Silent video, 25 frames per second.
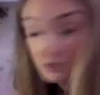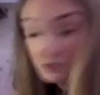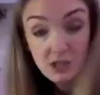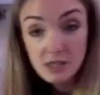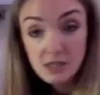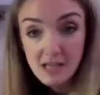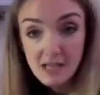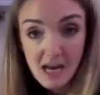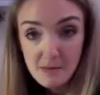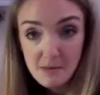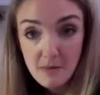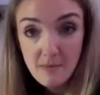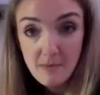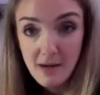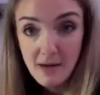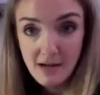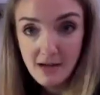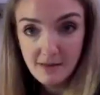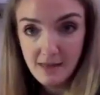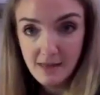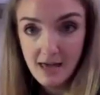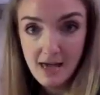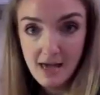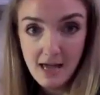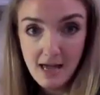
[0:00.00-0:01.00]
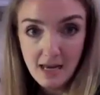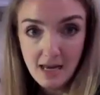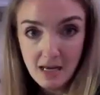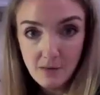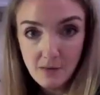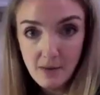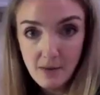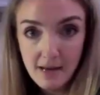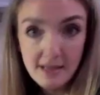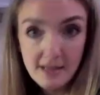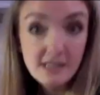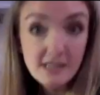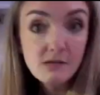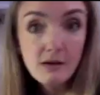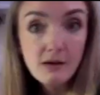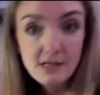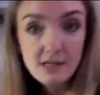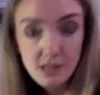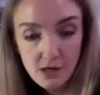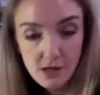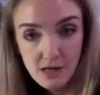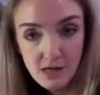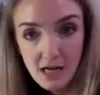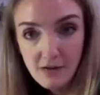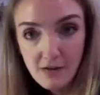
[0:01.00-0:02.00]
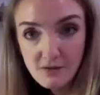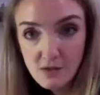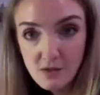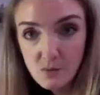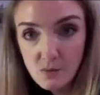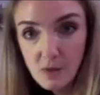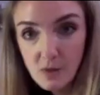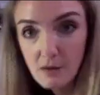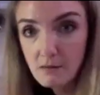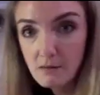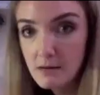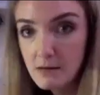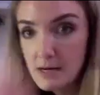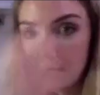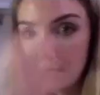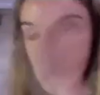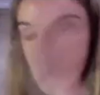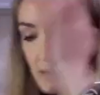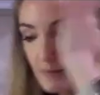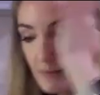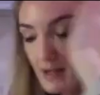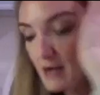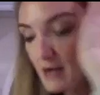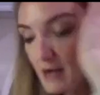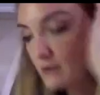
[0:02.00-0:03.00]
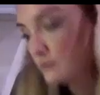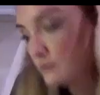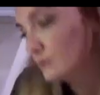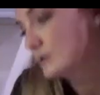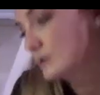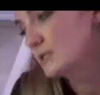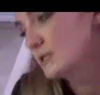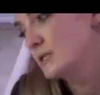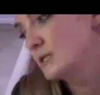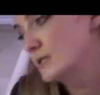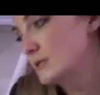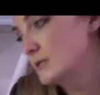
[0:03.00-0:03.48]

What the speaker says: just take me back there anyway, so I don't have to worry about